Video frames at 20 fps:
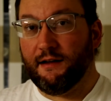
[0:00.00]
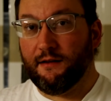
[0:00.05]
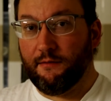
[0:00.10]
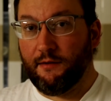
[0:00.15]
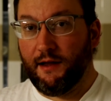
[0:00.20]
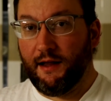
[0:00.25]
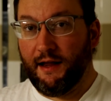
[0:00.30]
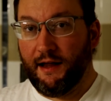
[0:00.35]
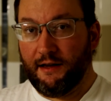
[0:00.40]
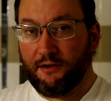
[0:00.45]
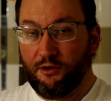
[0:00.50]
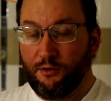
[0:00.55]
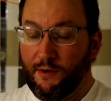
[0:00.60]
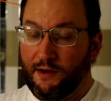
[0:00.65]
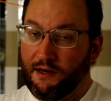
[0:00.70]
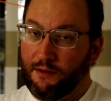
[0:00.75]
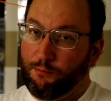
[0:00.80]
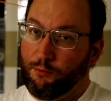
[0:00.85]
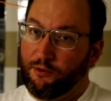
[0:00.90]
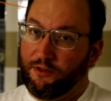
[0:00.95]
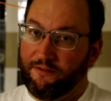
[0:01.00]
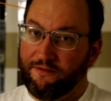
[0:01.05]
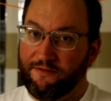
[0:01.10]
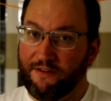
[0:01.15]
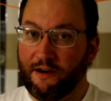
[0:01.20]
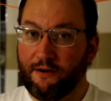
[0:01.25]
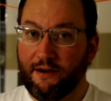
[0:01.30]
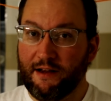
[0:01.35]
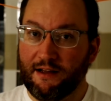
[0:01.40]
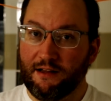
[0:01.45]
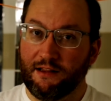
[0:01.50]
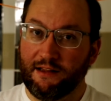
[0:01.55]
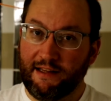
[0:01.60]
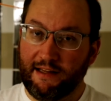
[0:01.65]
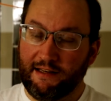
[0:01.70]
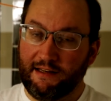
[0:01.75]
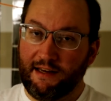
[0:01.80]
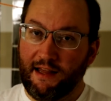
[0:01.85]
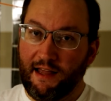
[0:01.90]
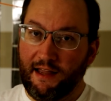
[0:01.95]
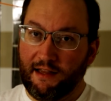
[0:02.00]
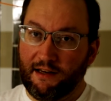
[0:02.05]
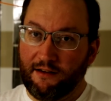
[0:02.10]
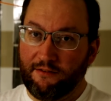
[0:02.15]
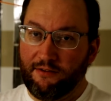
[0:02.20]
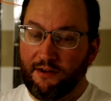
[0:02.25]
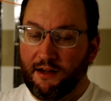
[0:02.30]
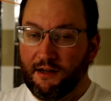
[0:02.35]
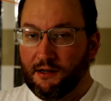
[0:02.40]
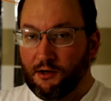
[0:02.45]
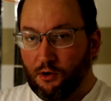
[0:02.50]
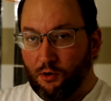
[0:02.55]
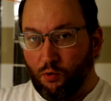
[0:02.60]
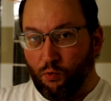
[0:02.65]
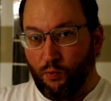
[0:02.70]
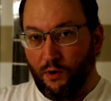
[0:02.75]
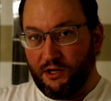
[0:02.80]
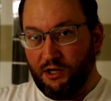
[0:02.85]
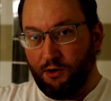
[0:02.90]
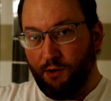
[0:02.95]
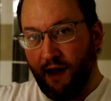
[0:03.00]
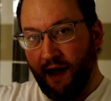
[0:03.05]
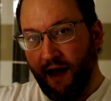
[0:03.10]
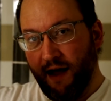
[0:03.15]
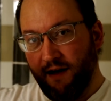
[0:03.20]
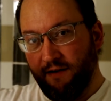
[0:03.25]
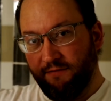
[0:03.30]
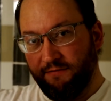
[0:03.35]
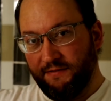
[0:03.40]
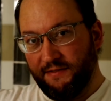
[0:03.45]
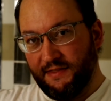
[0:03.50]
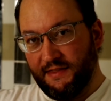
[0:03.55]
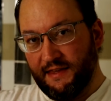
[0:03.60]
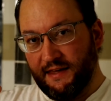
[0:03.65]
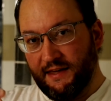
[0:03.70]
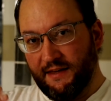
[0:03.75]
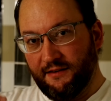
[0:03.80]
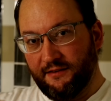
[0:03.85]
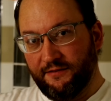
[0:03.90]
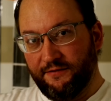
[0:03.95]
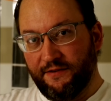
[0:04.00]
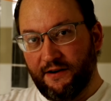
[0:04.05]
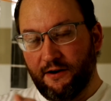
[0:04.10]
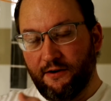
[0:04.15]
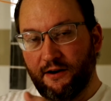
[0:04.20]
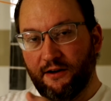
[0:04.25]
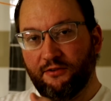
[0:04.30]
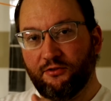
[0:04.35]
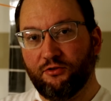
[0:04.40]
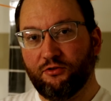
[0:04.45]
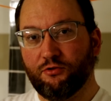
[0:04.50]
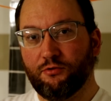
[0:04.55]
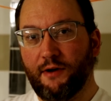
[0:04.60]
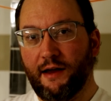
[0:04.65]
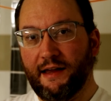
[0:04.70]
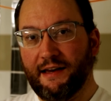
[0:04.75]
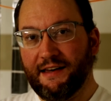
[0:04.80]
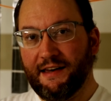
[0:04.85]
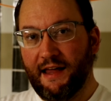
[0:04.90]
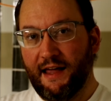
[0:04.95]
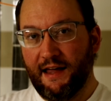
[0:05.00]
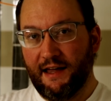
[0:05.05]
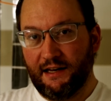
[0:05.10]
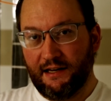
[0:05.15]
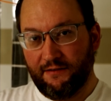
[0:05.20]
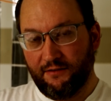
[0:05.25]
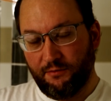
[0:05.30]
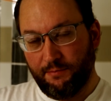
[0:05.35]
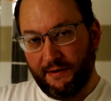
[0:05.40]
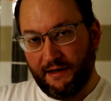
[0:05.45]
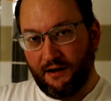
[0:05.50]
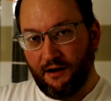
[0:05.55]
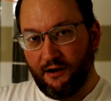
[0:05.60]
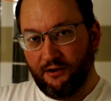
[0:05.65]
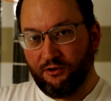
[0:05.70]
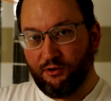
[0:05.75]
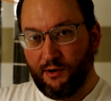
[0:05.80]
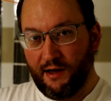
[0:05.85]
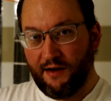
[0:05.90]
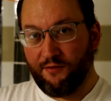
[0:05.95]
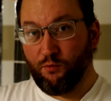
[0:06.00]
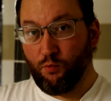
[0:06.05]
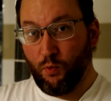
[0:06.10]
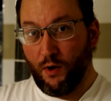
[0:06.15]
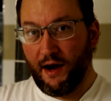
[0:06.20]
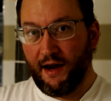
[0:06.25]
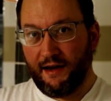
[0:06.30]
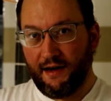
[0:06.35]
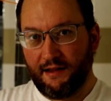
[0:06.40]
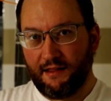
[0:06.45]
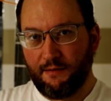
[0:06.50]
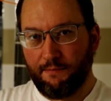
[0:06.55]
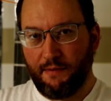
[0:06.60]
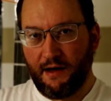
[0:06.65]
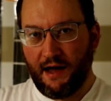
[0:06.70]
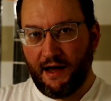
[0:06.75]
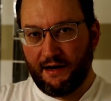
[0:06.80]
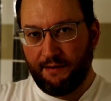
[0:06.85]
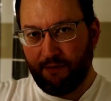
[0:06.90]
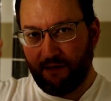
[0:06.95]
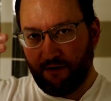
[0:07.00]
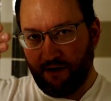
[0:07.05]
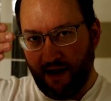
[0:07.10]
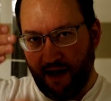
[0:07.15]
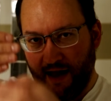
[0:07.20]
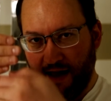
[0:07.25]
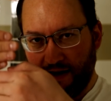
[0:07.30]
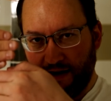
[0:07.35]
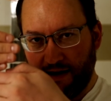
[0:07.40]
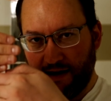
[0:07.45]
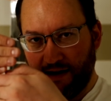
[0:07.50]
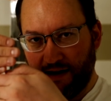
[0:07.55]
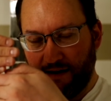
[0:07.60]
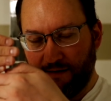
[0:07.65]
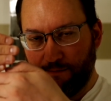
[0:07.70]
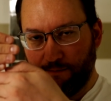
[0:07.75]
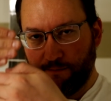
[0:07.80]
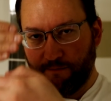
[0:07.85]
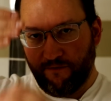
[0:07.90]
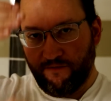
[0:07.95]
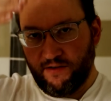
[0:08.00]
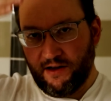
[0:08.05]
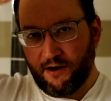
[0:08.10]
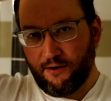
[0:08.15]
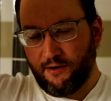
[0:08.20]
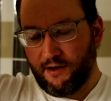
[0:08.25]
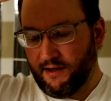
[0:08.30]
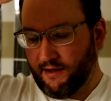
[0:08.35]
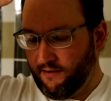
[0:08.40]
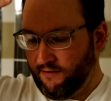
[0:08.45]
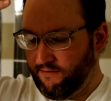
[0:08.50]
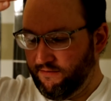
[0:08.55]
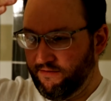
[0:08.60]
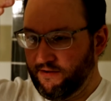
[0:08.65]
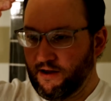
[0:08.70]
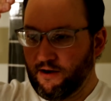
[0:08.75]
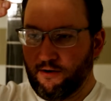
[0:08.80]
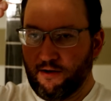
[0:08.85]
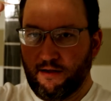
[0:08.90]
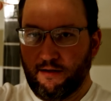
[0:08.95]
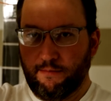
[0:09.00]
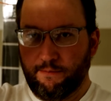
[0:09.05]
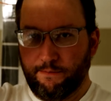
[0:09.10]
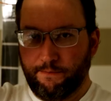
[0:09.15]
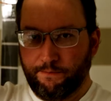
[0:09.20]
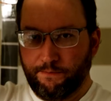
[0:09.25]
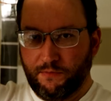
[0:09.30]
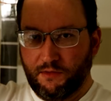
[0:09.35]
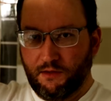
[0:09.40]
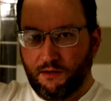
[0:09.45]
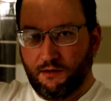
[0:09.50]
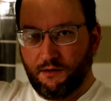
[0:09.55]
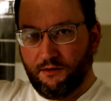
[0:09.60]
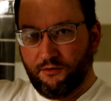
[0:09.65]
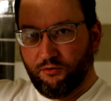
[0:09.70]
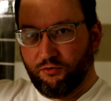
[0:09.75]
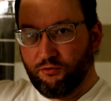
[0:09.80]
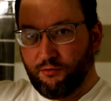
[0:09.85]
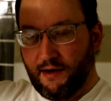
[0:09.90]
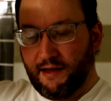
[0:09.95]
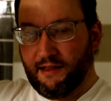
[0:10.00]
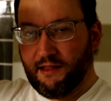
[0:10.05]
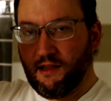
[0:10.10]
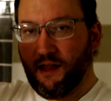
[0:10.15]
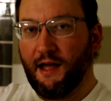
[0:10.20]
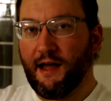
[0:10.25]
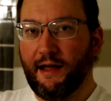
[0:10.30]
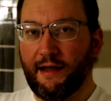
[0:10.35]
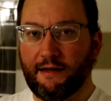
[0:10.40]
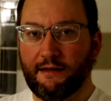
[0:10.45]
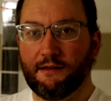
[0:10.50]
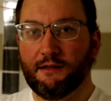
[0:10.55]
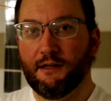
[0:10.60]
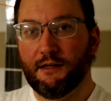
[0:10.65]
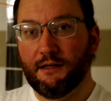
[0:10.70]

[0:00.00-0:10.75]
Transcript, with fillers: And you end up with a very clean negative. When you have these very straight negatives, because you have weight at the bottom and they're hanging in a very, very straight line,